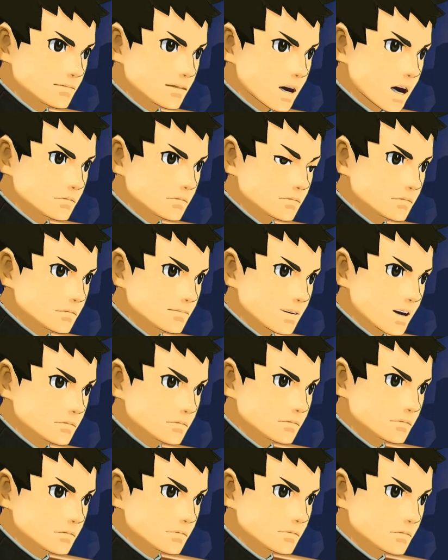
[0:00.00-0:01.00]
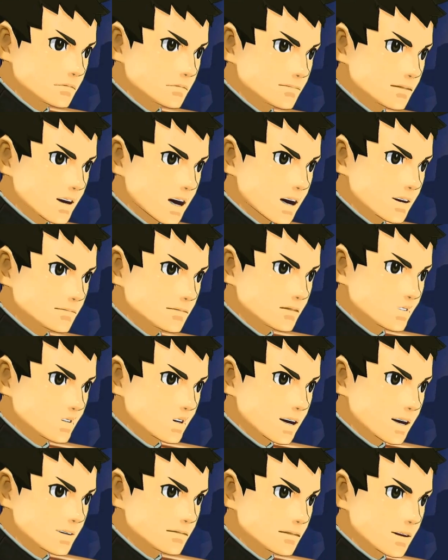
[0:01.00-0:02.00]
It seems improbable,
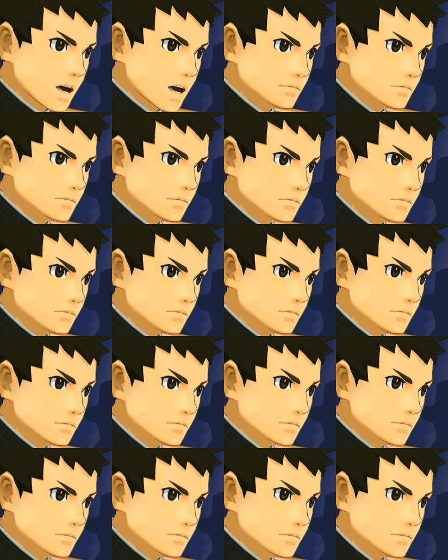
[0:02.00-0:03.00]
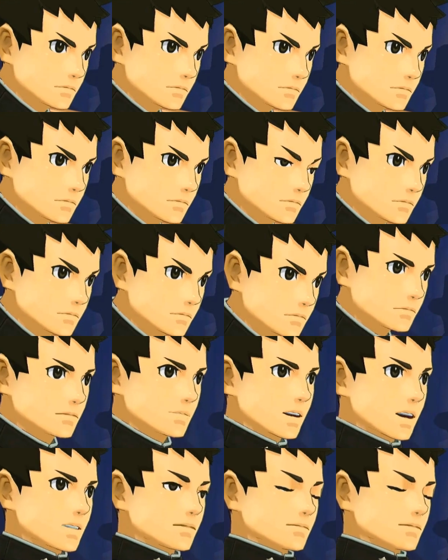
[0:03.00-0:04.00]
yes, but one undeniable fact
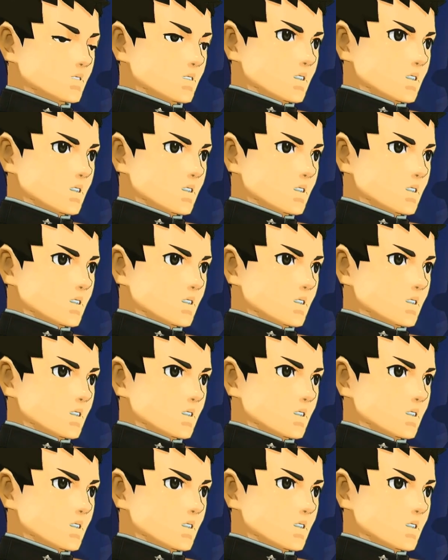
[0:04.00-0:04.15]
remains.